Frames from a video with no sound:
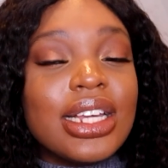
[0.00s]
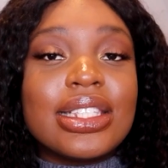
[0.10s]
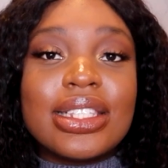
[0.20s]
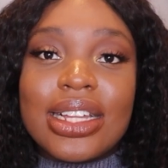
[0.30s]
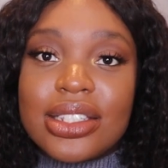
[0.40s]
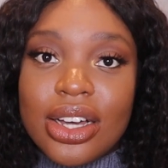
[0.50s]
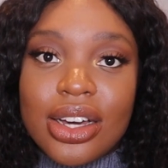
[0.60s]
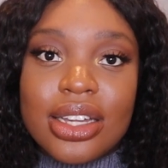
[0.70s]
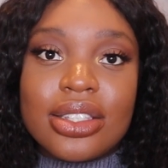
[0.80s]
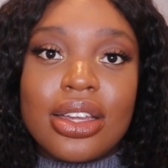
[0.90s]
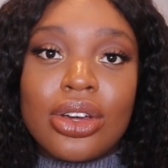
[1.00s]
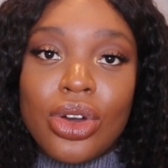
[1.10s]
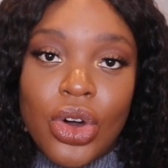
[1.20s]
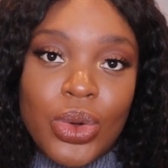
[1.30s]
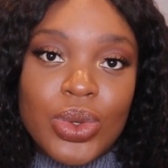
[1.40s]
set targets and
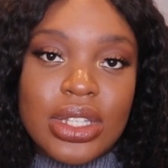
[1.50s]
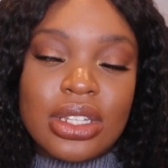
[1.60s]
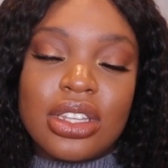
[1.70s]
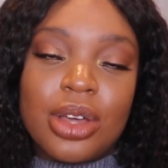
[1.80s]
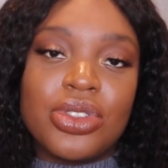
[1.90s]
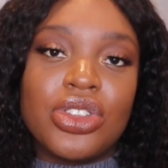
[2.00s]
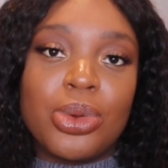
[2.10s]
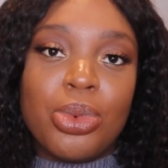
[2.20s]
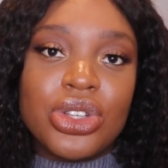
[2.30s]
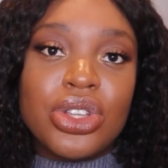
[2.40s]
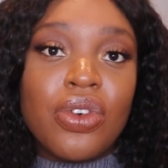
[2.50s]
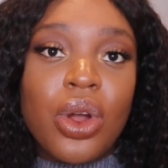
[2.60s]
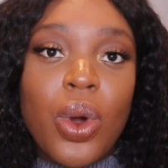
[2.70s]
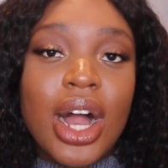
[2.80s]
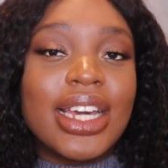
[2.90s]
goals in terms of the deposit
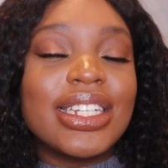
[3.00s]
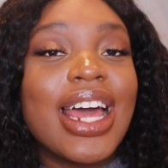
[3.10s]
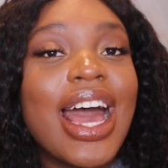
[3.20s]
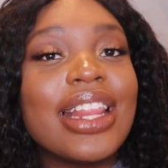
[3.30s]
required